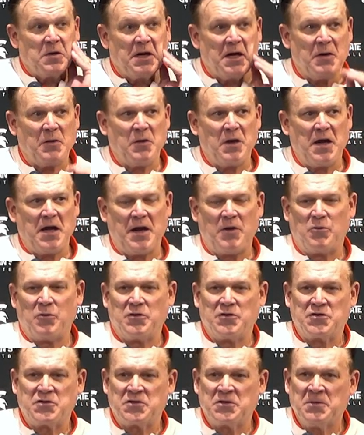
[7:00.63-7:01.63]
take Kofi
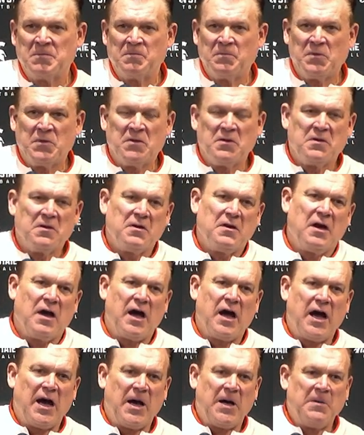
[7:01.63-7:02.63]
out. You don't have
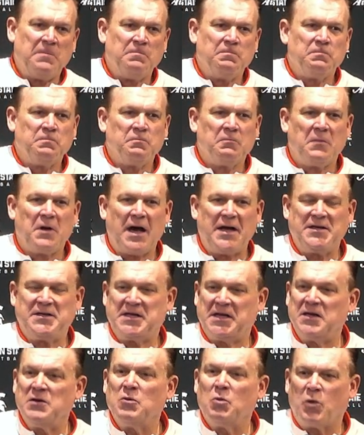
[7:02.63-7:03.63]
timeouts. You've
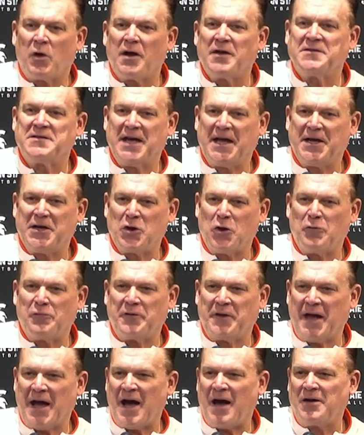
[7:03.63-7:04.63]
got to keep Kofi
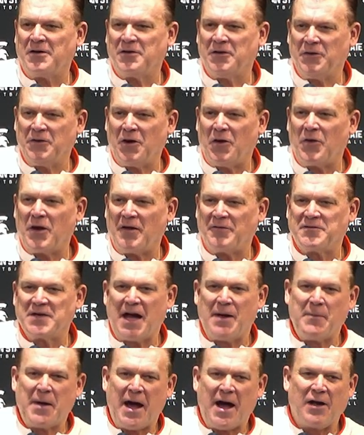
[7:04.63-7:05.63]
in.
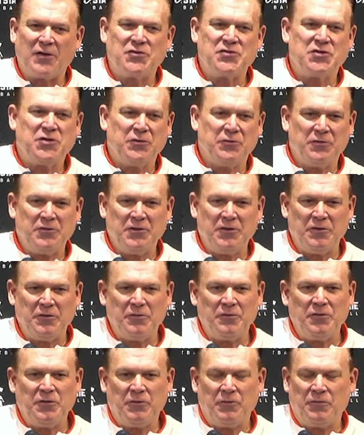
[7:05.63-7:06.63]
We raised him a
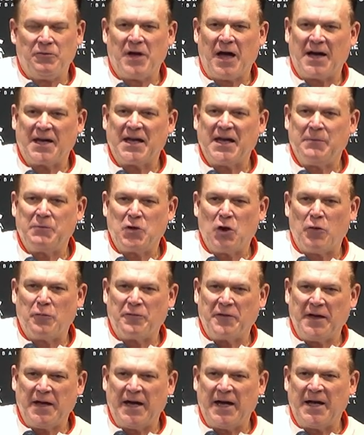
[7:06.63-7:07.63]
little bit higher in the ball
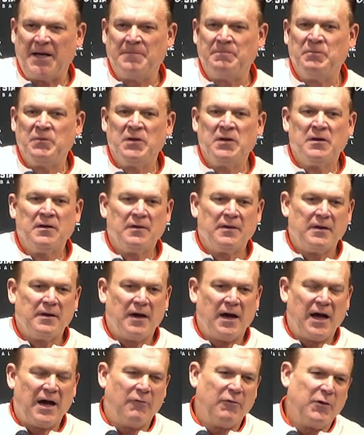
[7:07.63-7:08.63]
screens, and
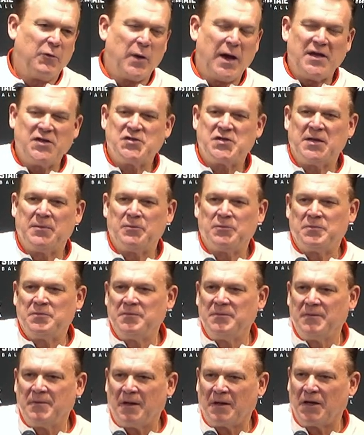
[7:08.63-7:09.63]
you know, then
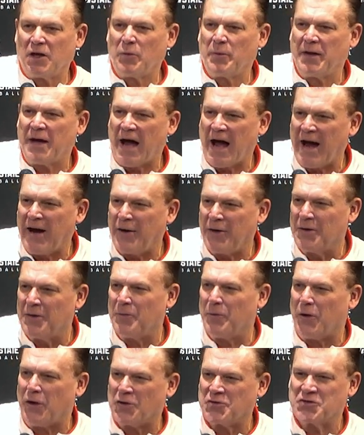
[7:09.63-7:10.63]
we committed an and one.
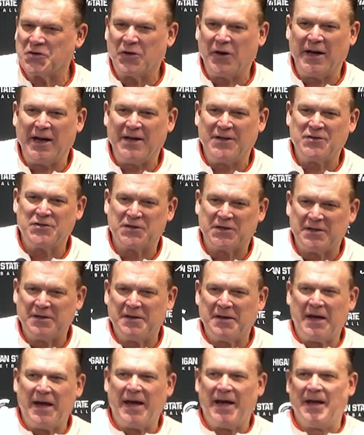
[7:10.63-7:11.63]
You know, other than
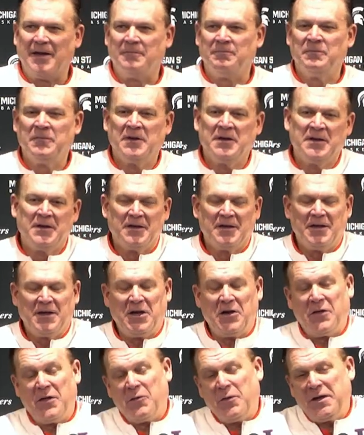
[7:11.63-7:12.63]
that, all of his shots were
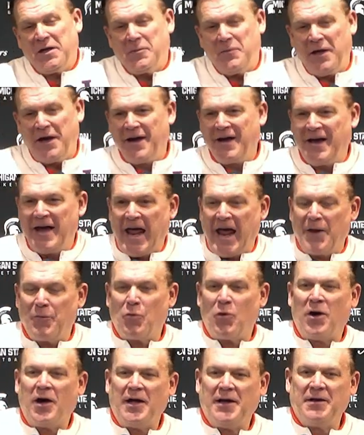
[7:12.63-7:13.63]
jump shots.
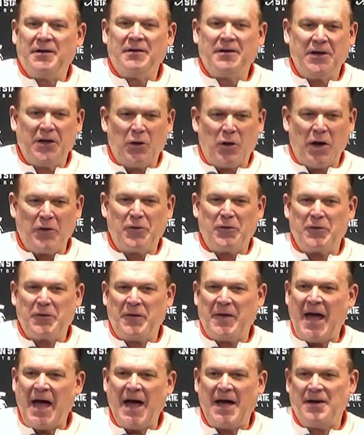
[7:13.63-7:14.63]
You know, that was the only and
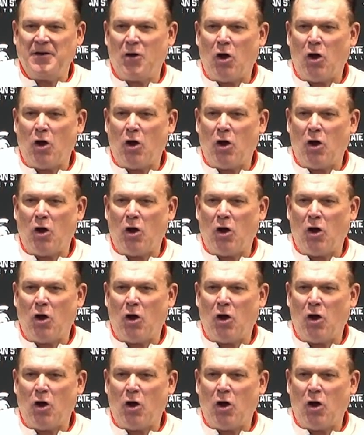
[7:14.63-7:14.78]
one.